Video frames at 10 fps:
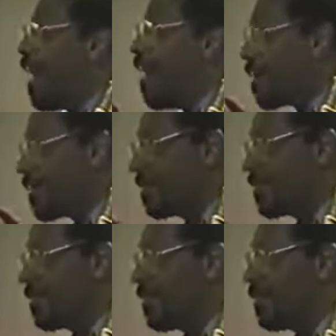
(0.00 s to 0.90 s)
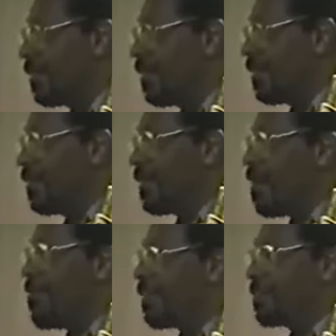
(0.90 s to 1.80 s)
a jar,
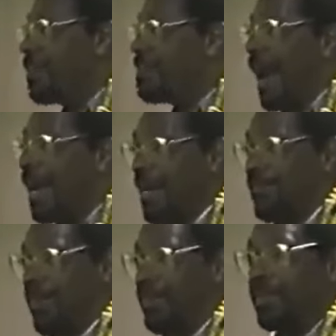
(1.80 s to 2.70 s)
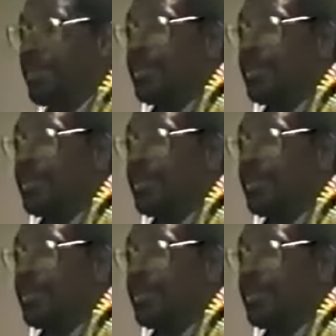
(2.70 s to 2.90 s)
or else we're out of it.